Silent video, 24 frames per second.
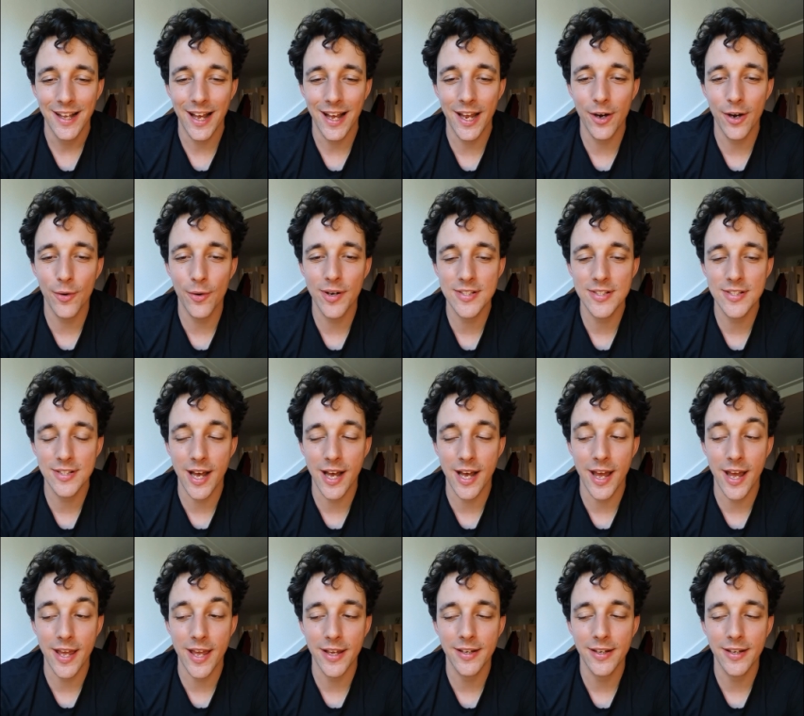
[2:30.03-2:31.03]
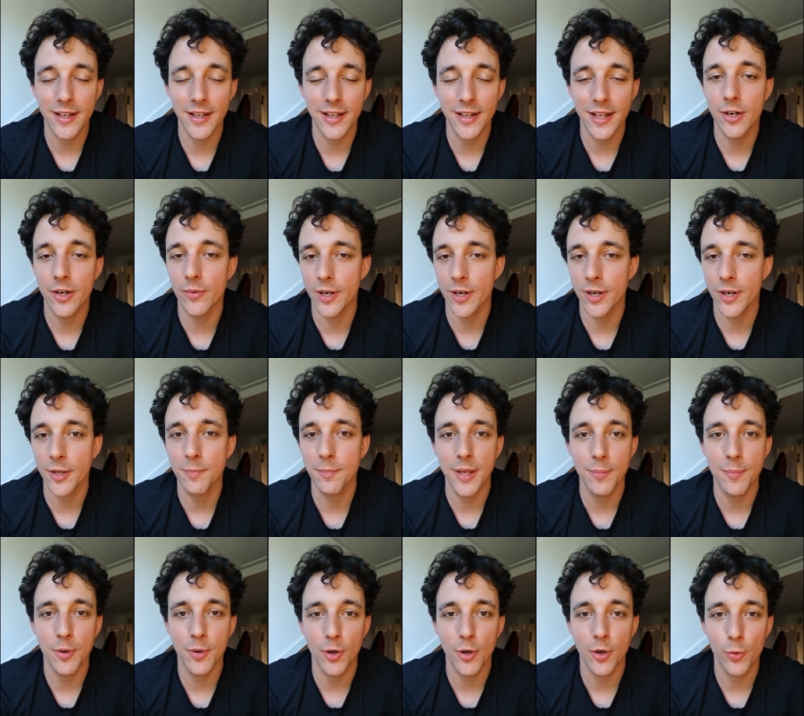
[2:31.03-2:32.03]
I always I like hope... hearing
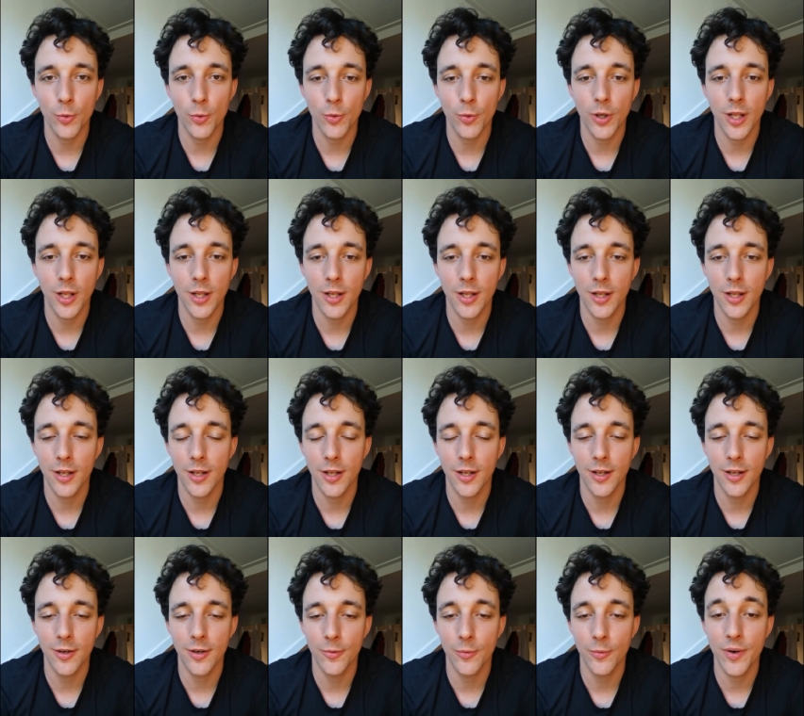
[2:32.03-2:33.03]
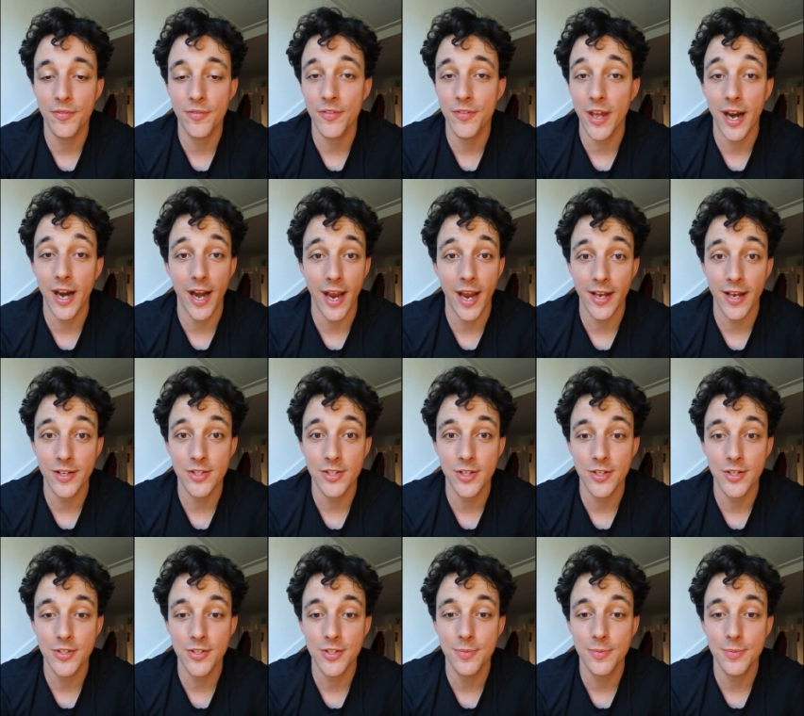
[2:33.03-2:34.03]
people yeah. uh, with their
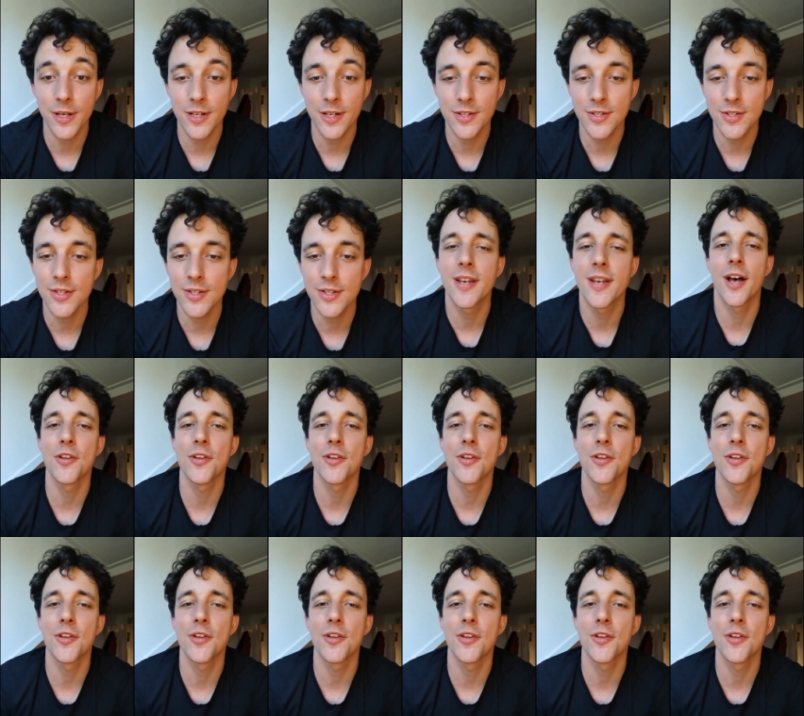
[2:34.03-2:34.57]
accents because it